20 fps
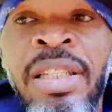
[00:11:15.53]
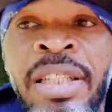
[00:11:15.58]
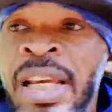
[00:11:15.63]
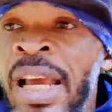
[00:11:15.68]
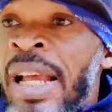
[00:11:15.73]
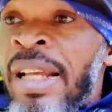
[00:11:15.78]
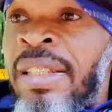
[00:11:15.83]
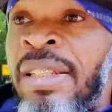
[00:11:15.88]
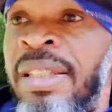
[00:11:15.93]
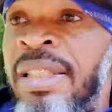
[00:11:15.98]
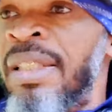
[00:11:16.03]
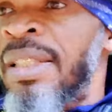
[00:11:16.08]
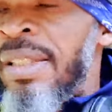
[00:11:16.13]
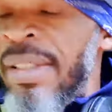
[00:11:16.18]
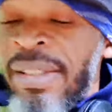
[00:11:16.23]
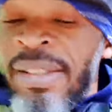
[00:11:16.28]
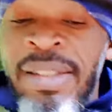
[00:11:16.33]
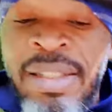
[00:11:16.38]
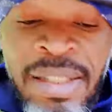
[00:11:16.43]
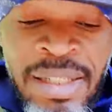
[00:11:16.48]

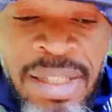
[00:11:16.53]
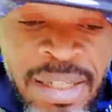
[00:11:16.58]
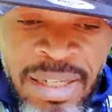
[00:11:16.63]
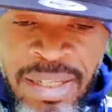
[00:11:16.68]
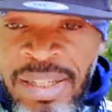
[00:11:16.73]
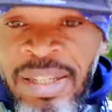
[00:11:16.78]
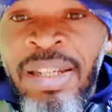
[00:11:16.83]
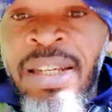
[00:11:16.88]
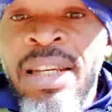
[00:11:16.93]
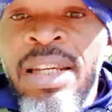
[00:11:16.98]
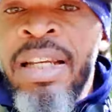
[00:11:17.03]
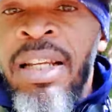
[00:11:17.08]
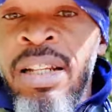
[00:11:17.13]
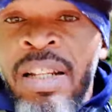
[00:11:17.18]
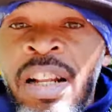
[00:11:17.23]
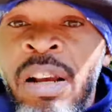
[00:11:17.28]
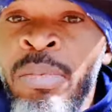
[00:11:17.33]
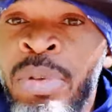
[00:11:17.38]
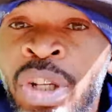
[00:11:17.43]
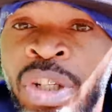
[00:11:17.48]
Yes.
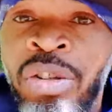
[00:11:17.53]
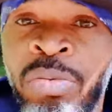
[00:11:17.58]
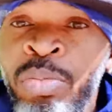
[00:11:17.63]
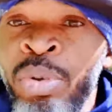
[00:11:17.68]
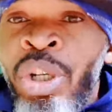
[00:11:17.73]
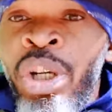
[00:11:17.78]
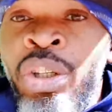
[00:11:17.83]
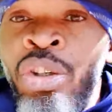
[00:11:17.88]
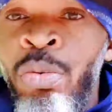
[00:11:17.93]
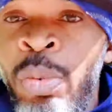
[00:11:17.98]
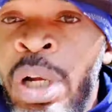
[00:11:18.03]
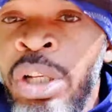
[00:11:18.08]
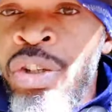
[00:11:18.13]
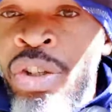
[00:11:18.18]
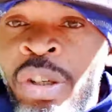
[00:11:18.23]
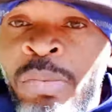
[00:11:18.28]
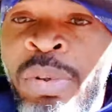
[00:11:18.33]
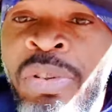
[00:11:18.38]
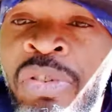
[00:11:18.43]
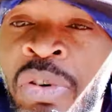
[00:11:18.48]
Let me just bring it to my
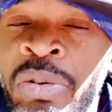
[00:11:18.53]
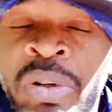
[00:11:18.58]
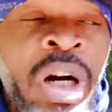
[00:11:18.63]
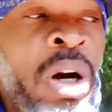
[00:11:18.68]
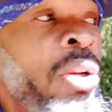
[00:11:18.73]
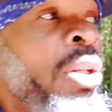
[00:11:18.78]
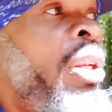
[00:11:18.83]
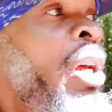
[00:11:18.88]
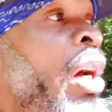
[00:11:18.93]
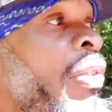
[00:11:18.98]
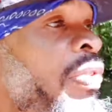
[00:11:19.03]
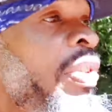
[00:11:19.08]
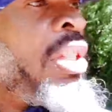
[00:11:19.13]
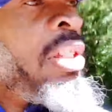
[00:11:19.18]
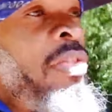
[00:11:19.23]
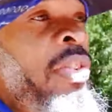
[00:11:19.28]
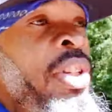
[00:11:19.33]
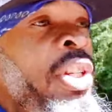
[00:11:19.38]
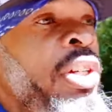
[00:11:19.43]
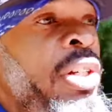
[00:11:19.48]
tree before I cut off
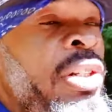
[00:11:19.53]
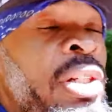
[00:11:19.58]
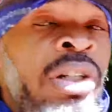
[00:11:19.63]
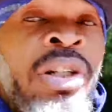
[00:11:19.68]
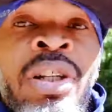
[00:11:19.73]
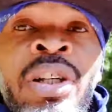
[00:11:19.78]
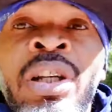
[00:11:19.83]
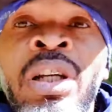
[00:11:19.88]
this video.